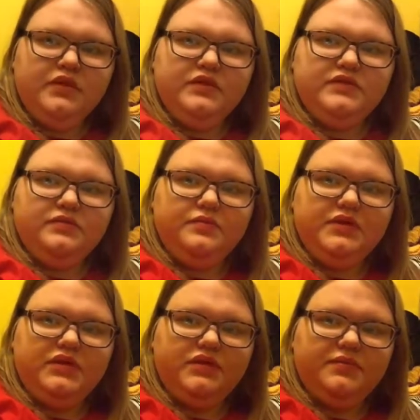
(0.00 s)
And this will
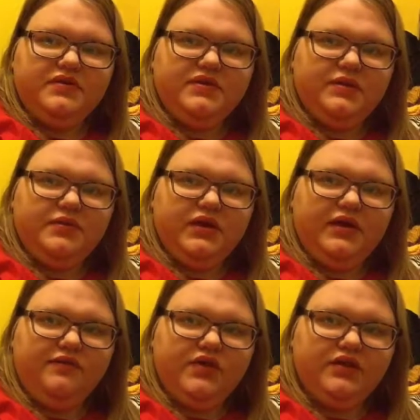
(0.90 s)
be the best time to
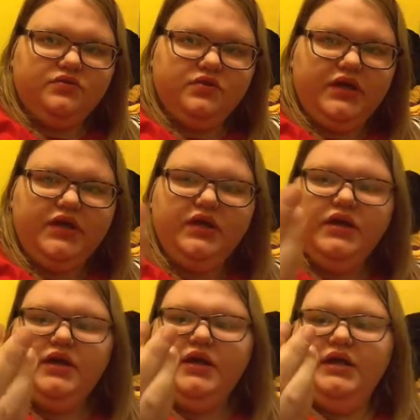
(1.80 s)
have an actual light.
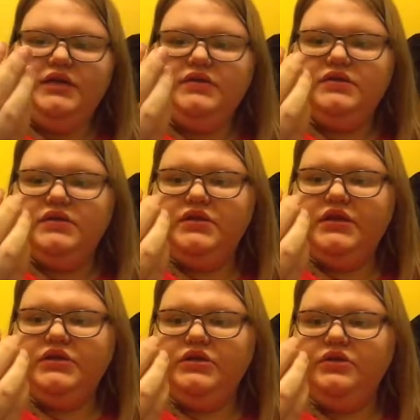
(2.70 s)
It is the
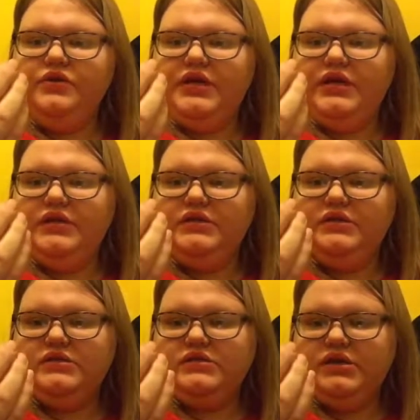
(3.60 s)
Nectarine
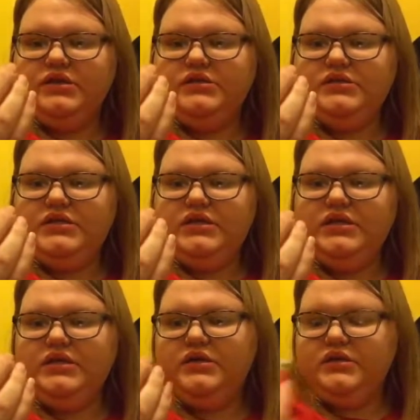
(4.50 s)
Sun
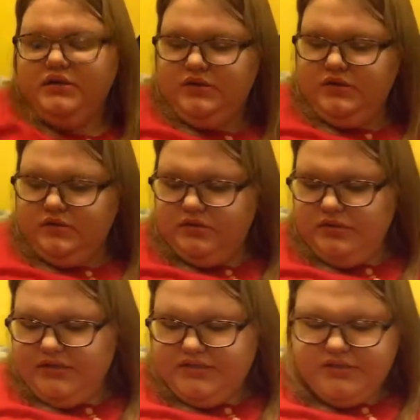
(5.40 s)
Tea
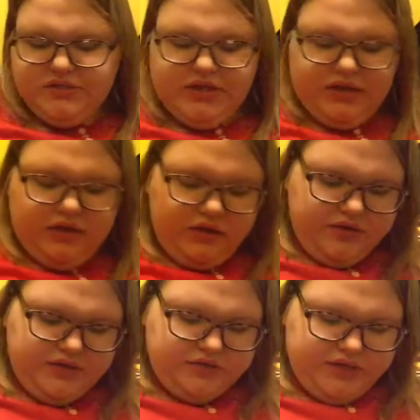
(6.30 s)
hand sanitizer. All
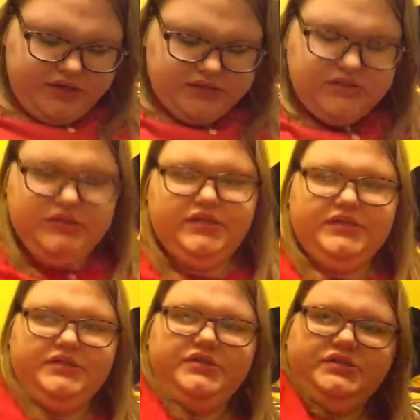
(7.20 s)
these are hand
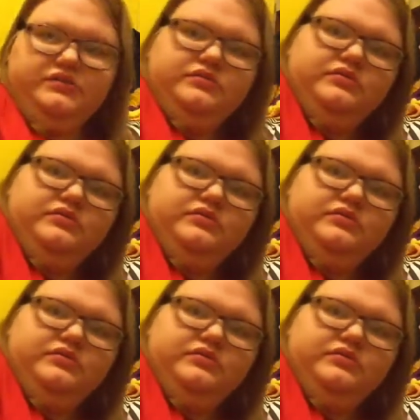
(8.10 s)
sanitizers.